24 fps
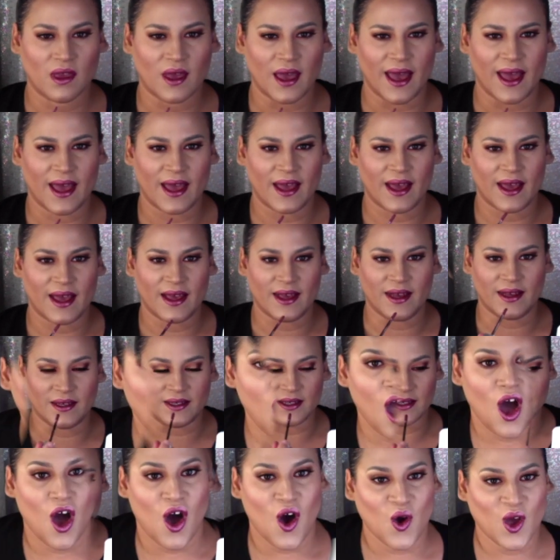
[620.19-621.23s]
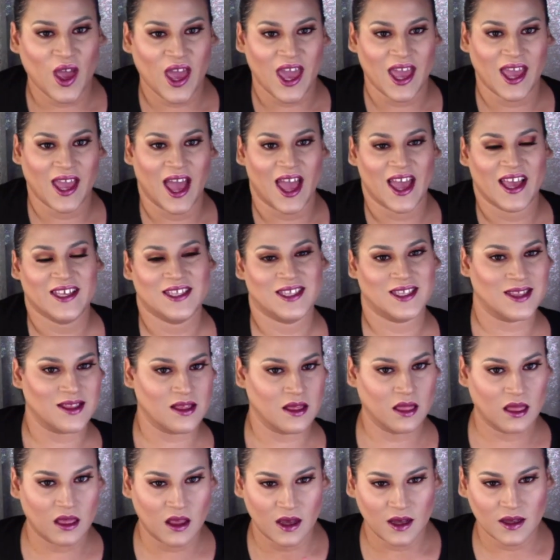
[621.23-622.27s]
Yes. Okay, guys,
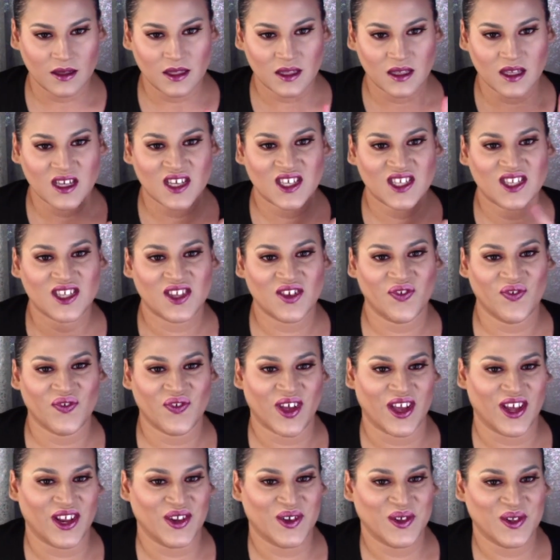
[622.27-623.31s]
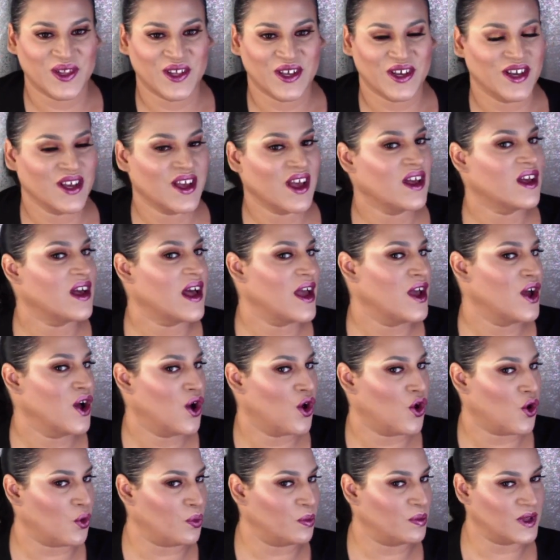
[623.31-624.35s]
this is the final look. I
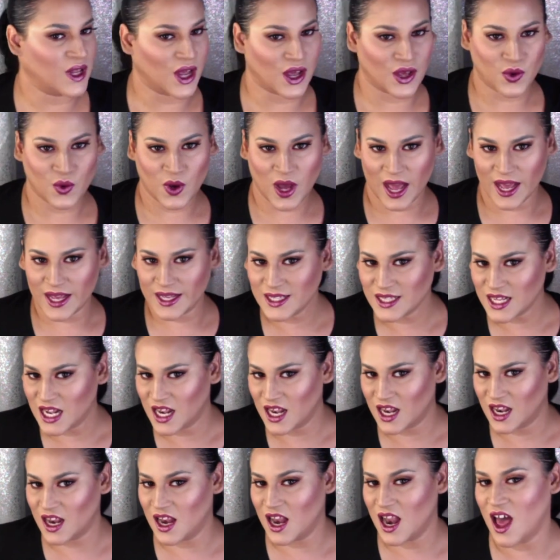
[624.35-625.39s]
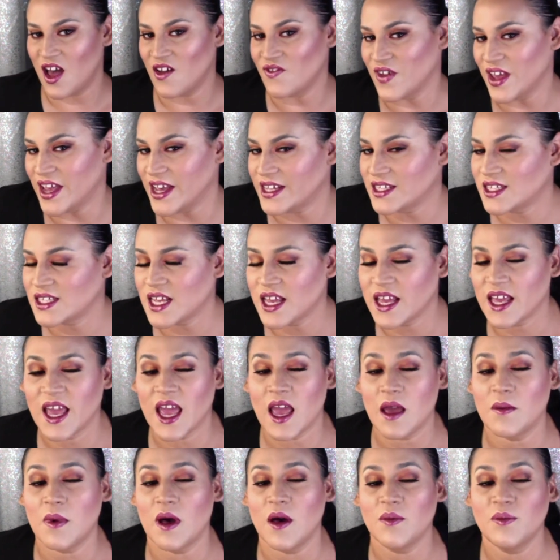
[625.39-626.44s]
hope that you guys love it. It
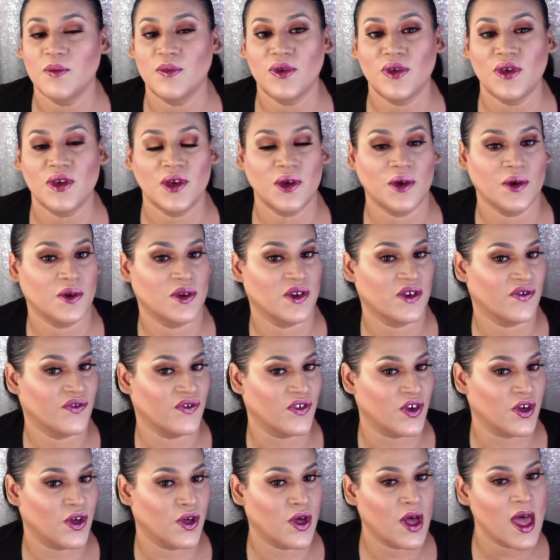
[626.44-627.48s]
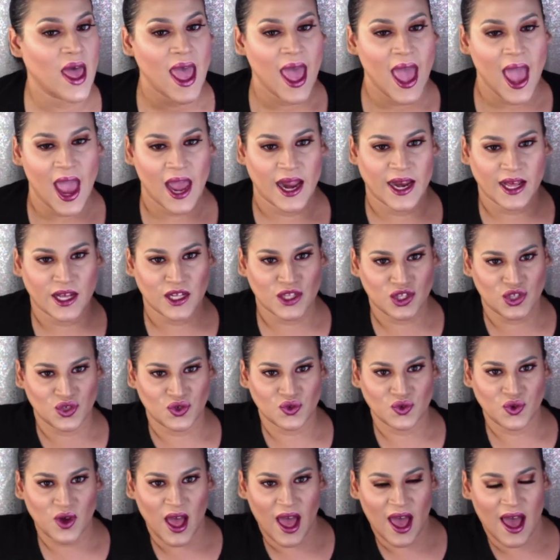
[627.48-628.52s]
came out beautiful, and I
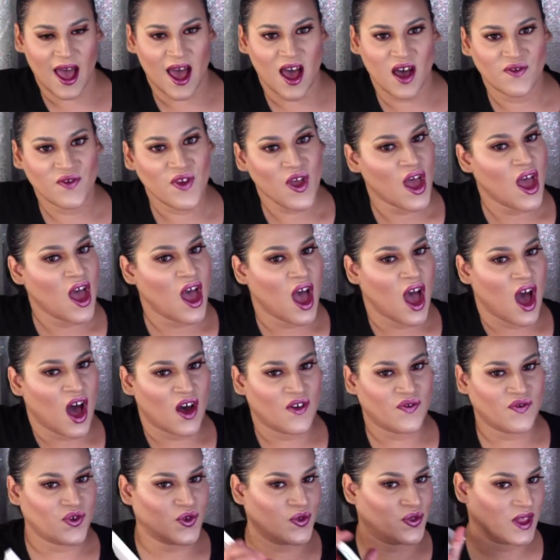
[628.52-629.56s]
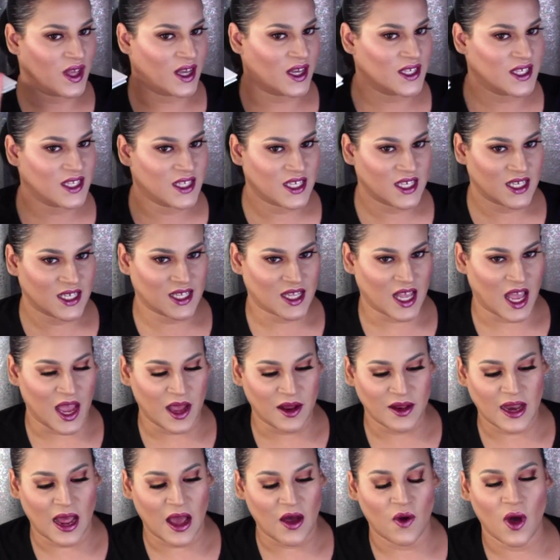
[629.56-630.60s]
do have a few things to
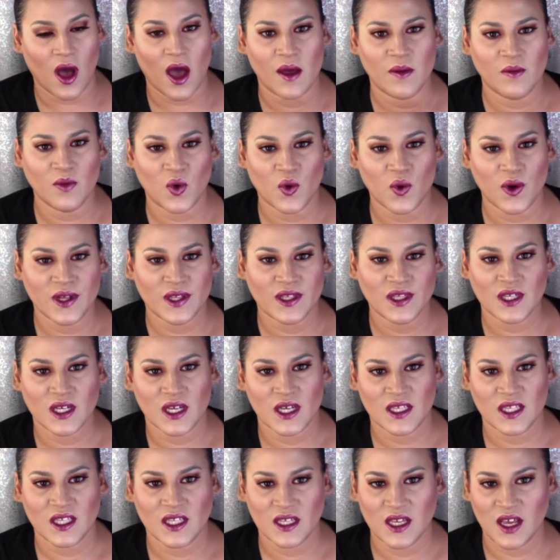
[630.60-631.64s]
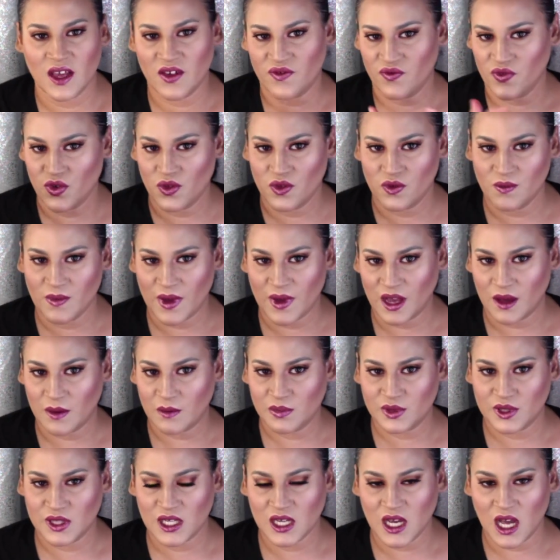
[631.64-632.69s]
say. Now, I'm going to give you my
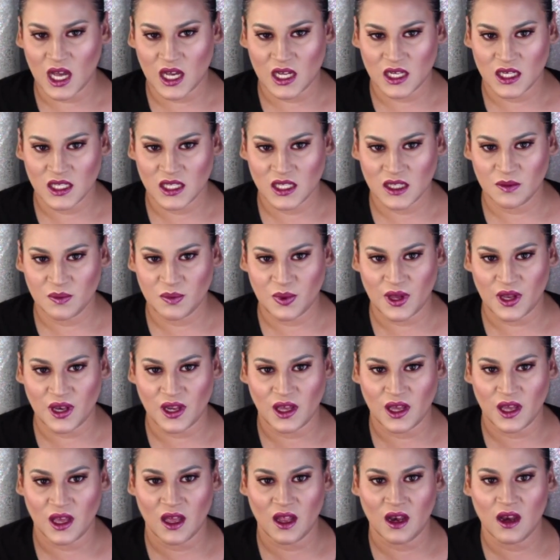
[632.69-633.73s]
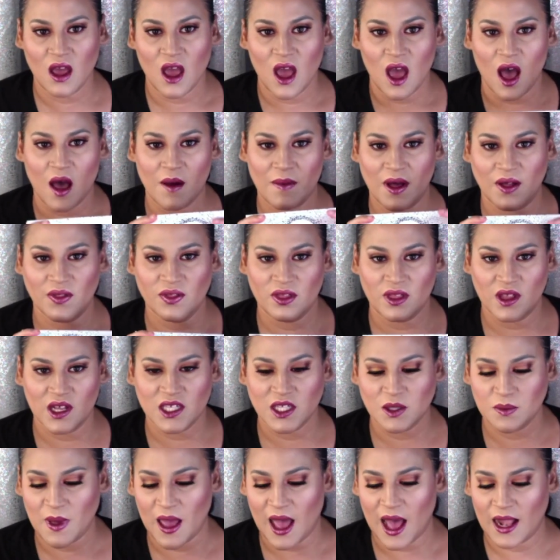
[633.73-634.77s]
complete honest opinion about this
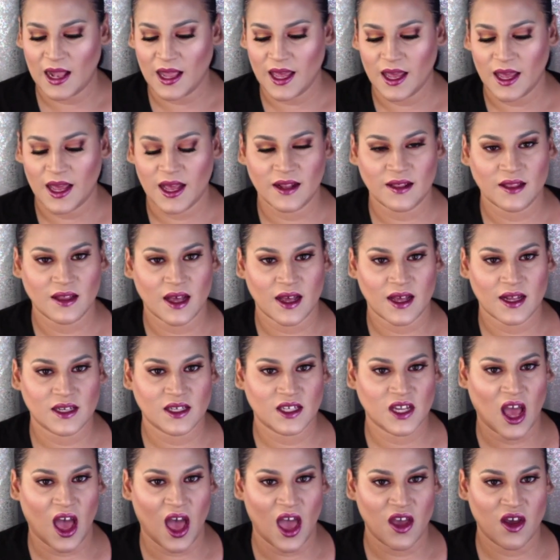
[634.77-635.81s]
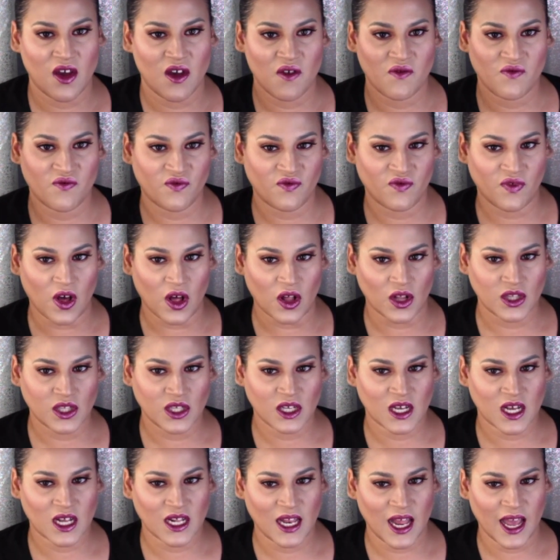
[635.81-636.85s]
palette and the entire Vault
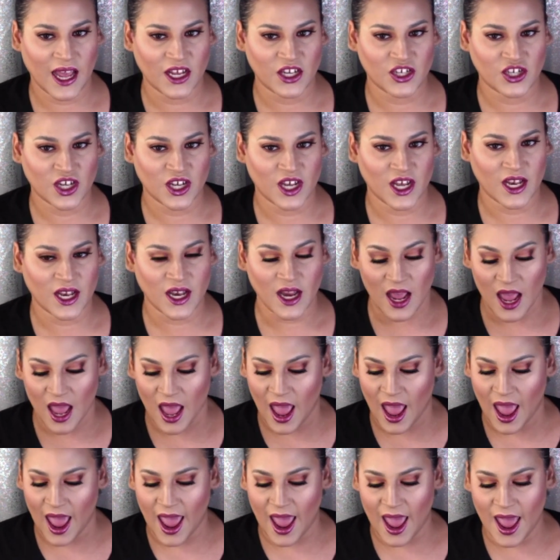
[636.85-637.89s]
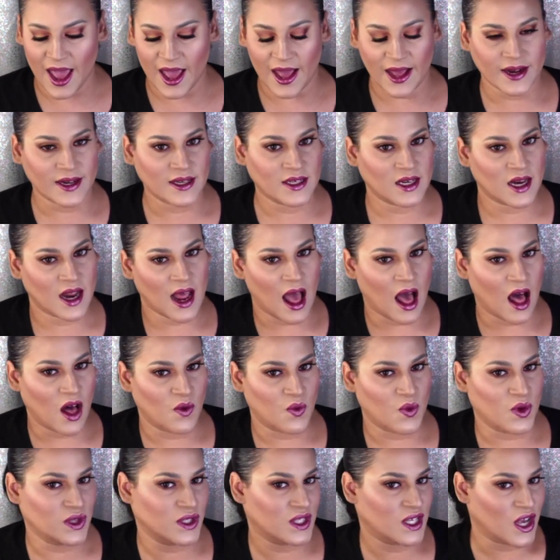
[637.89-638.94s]
collection, and I
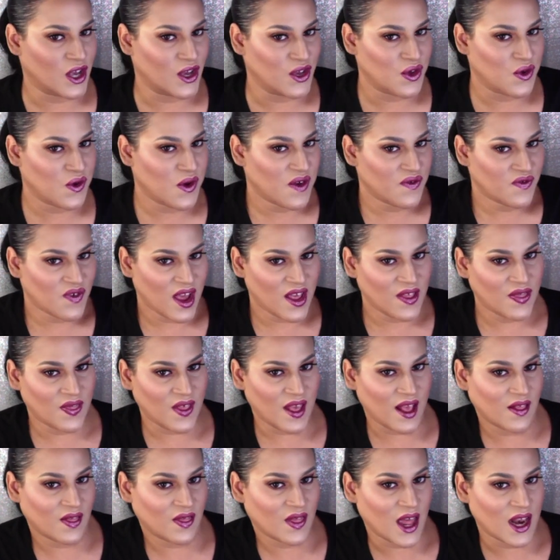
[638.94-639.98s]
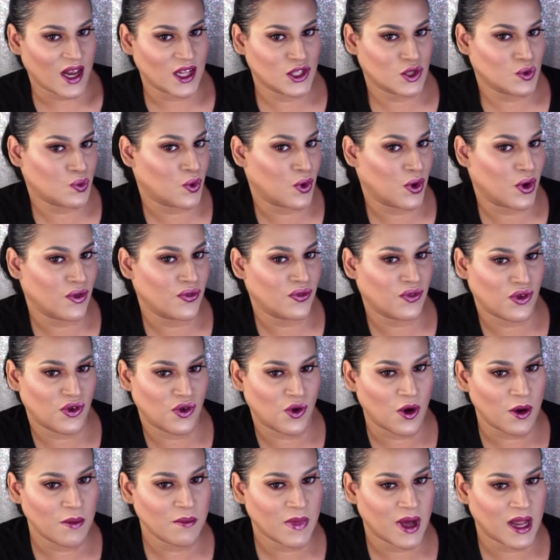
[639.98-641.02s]
will tell you if I think that it's worth
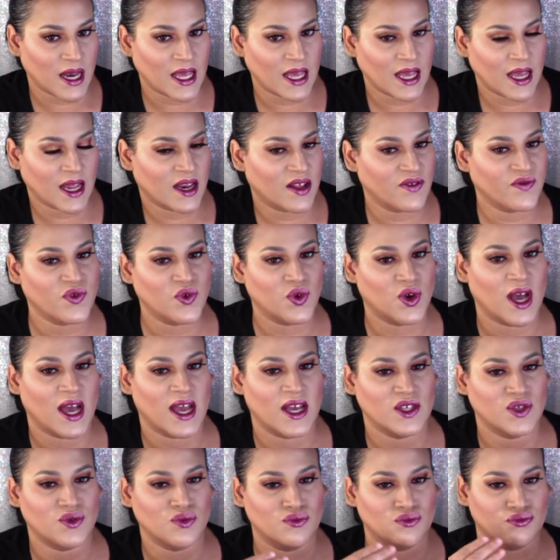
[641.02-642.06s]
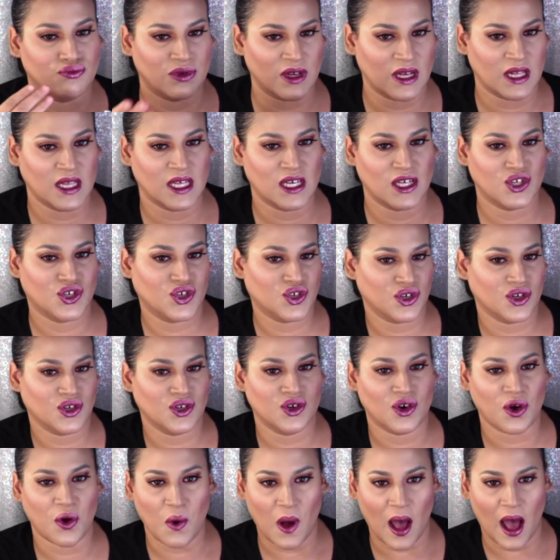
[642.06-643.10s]
your money and if you guys really should
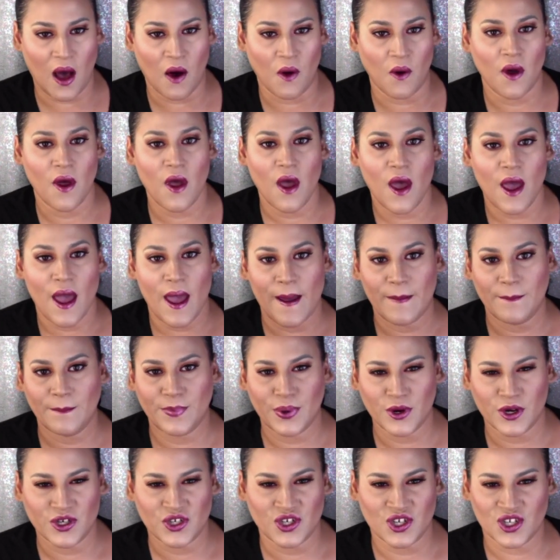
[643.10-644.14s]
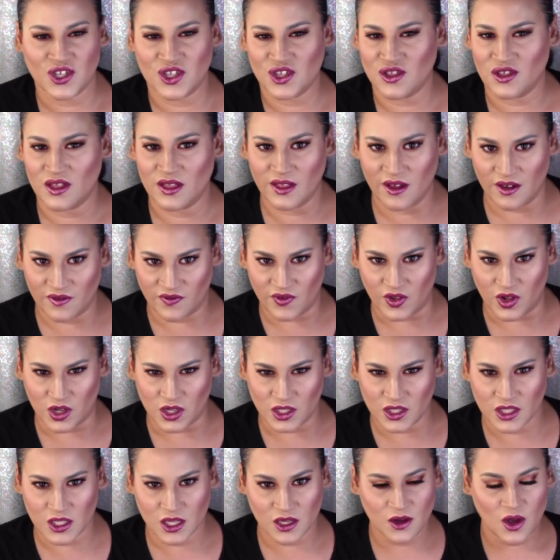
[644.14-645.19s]
go out and purchase the
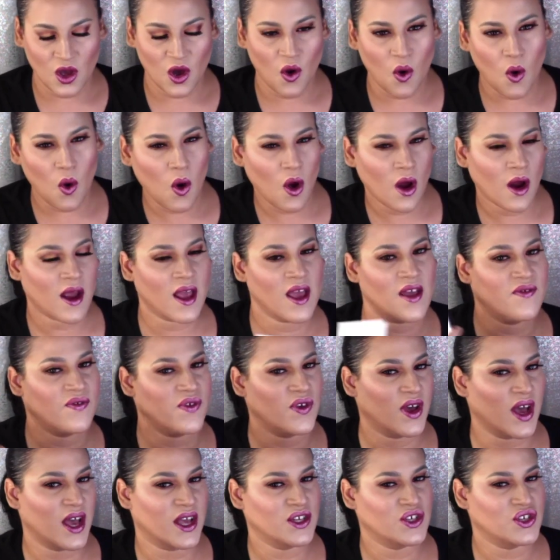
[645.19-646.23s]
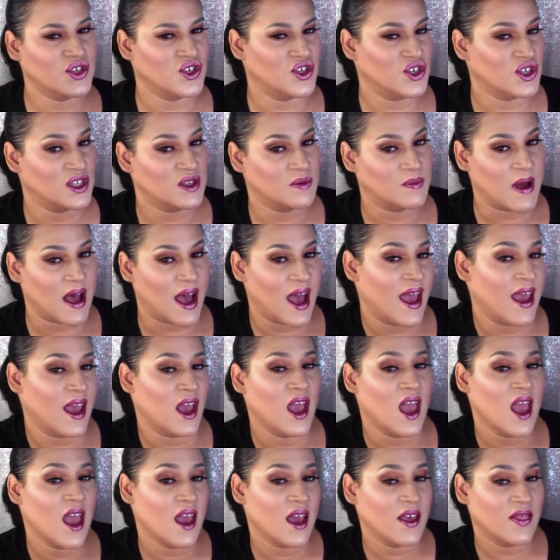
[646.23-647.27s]
Vault, or if you guys should just buy
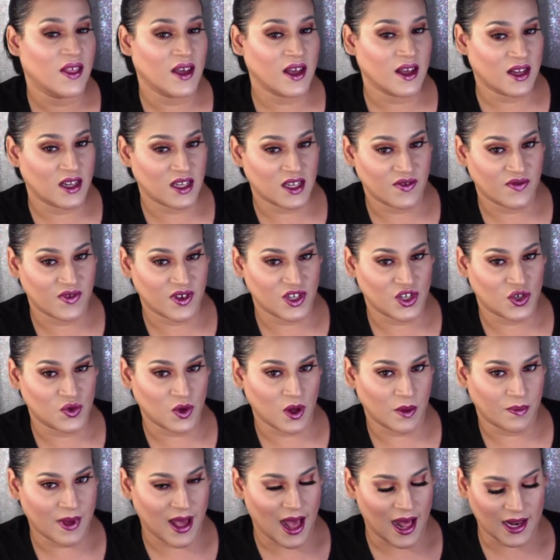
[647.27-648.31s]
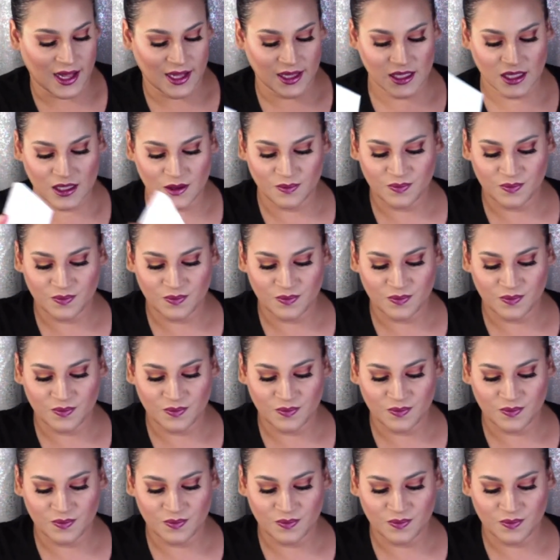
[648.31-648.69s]
the individual palettes.